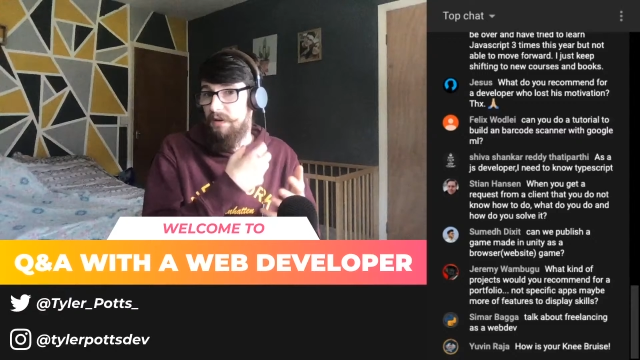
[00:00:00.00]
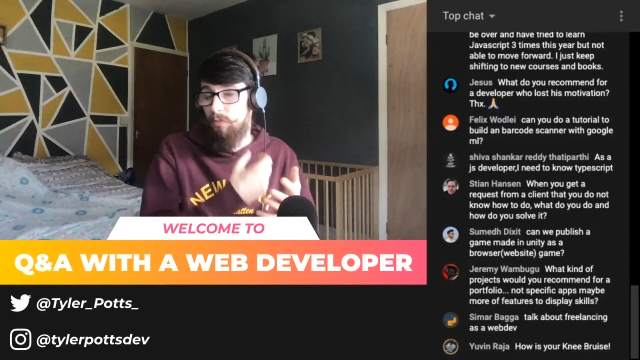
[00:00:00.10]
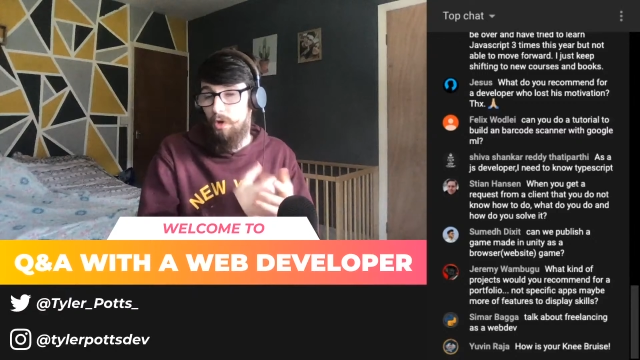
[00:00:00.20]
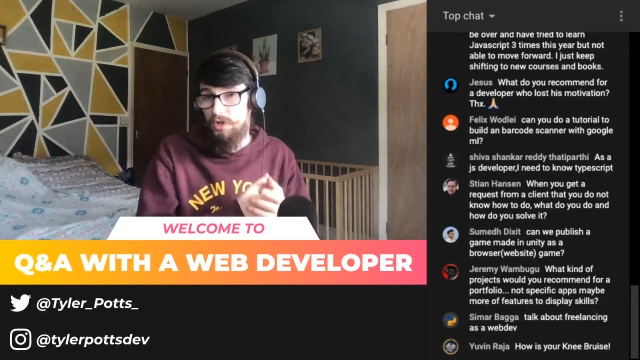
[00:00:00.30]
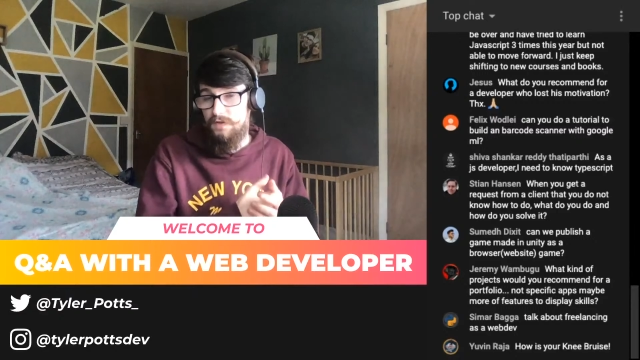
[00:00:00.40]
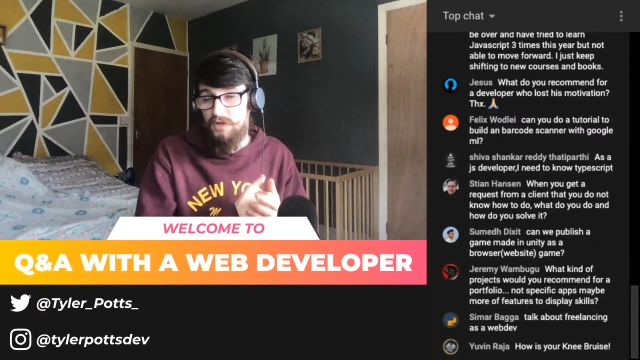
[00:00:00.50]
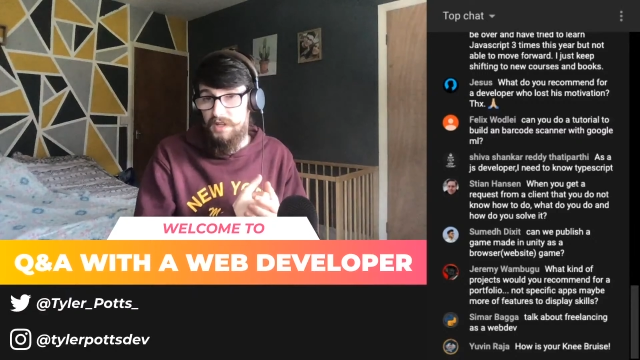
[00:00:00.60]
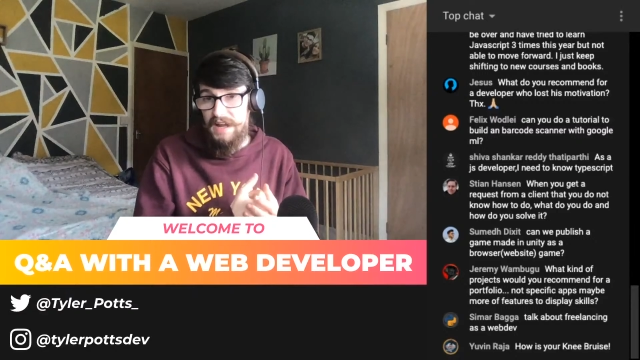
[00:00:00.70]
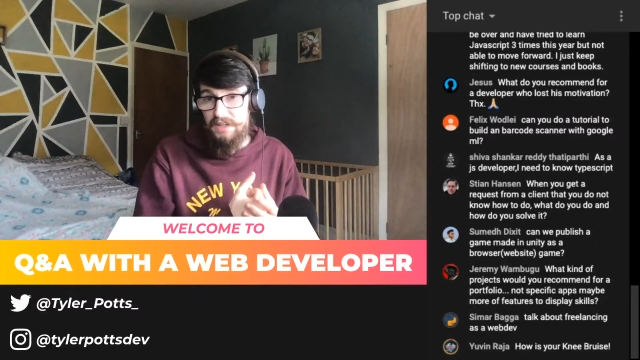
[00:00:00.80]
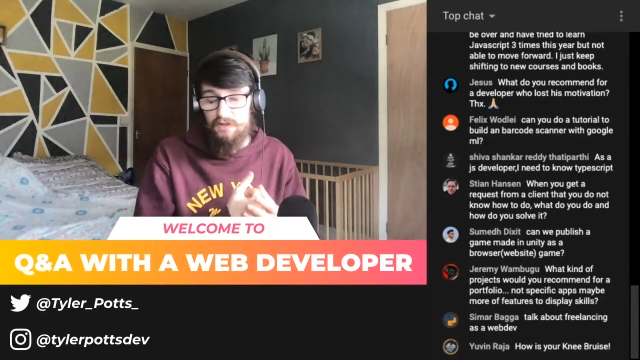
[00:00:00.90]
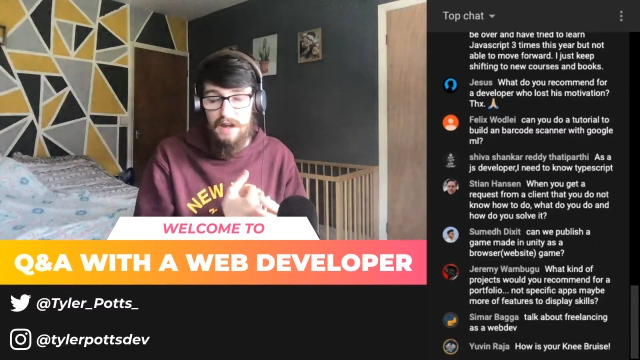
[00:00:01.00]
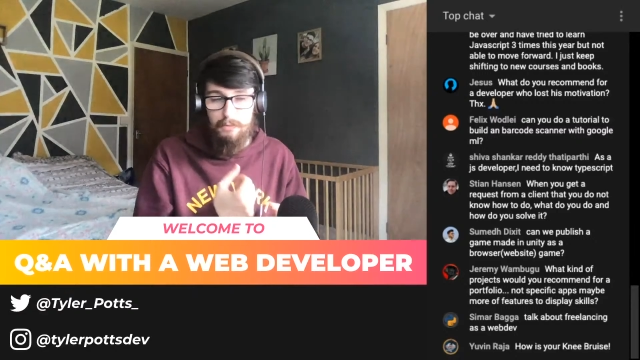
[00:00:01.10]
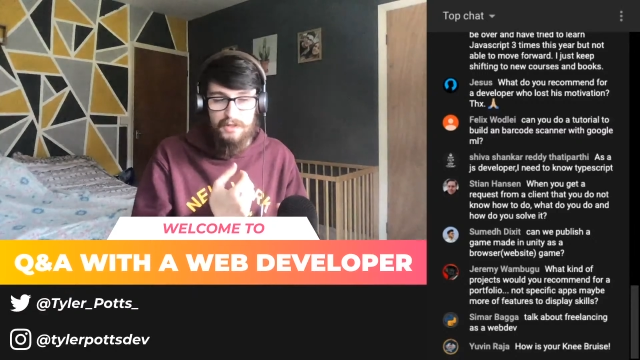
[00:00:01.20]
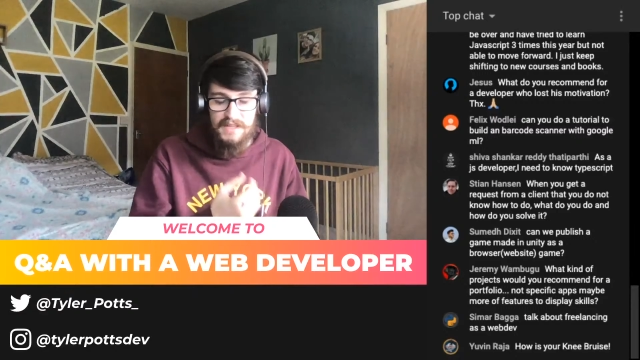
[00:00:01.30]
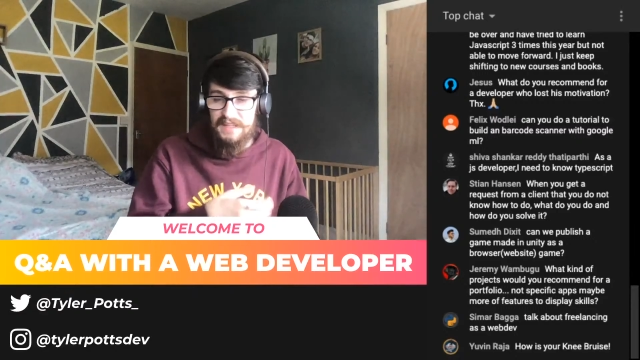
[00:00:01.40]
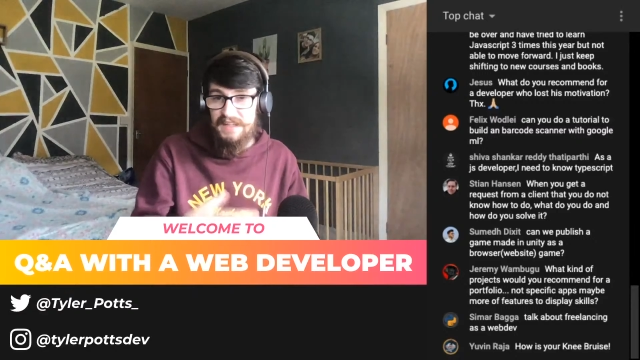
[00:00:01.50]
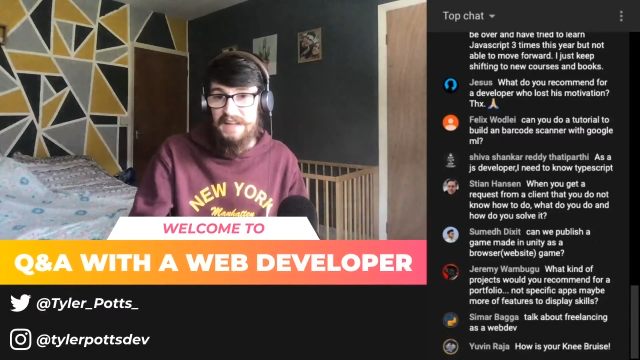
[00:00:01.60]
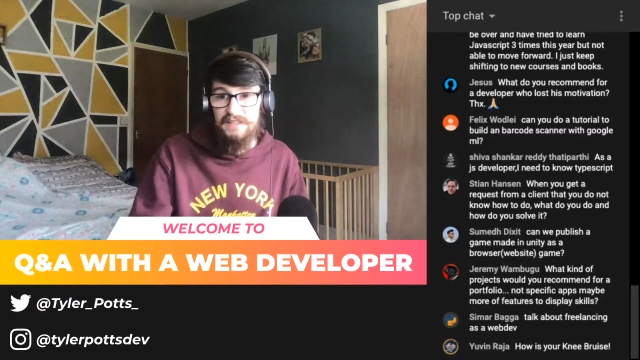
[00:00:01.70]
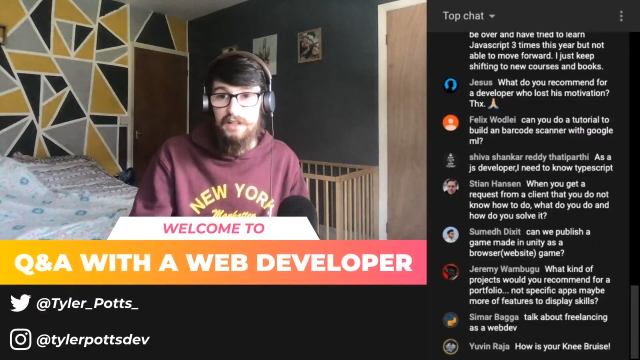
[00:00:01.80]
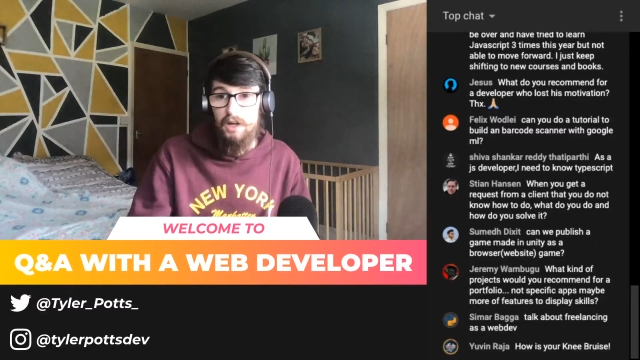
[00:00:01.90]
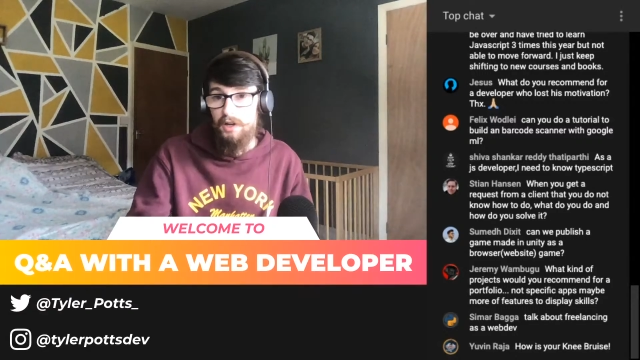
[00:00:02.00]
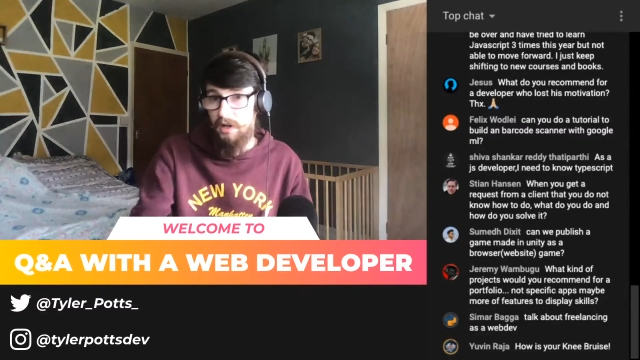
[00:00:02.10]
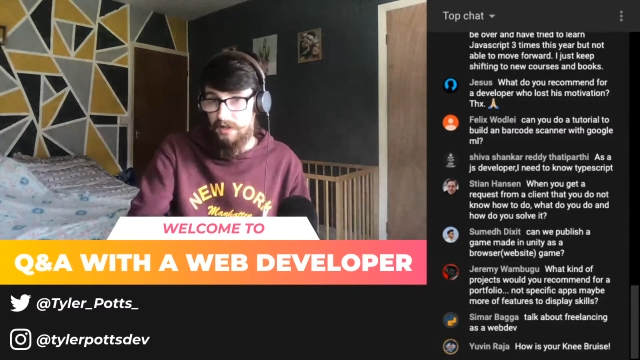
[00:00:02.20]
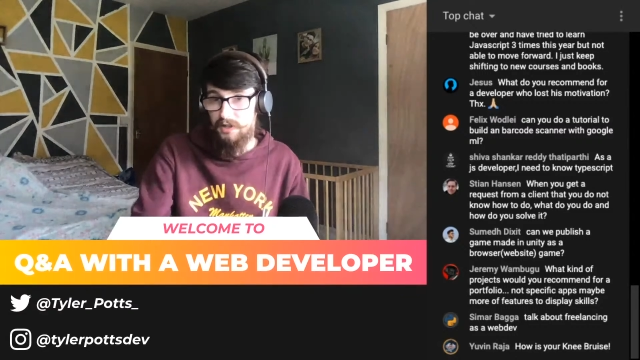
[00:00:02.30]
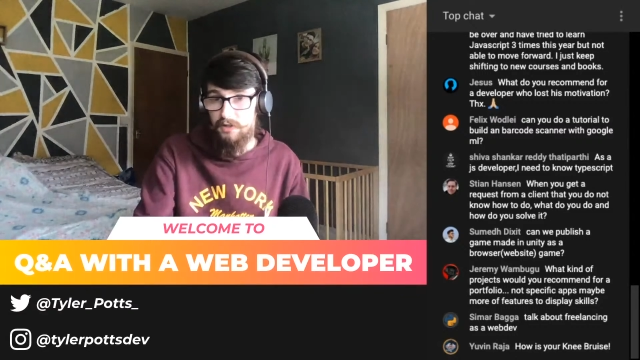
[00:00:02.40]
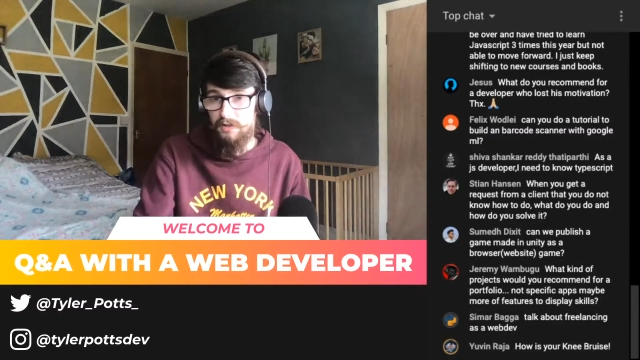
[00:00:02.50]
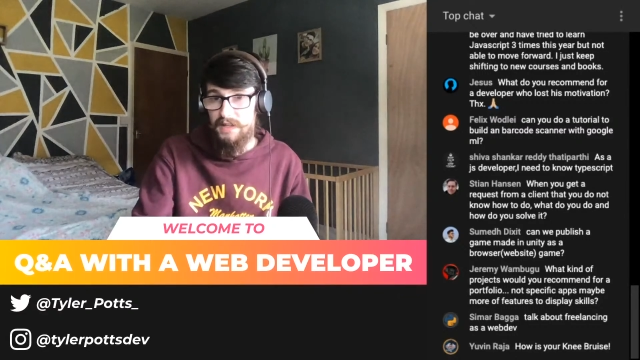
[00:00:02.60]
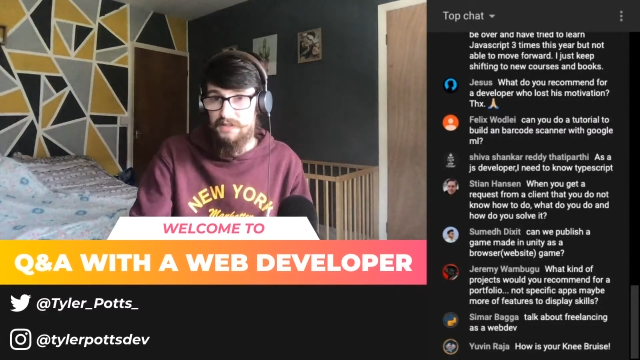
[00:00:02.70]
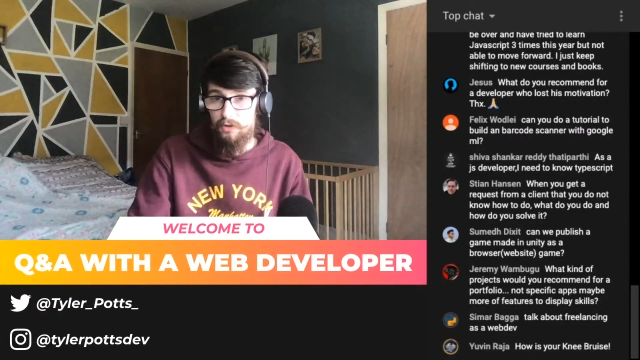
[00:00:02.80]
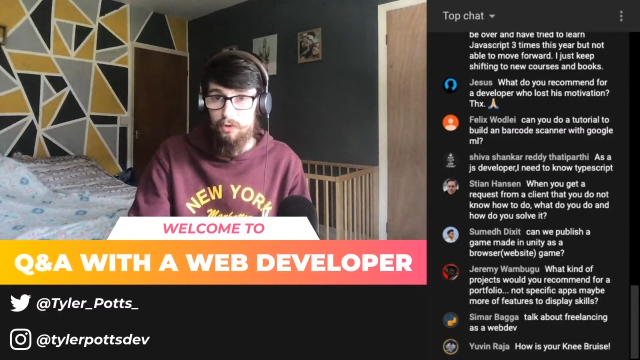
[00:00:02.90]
once you've done that, you're able to say, yes, client, I can do this.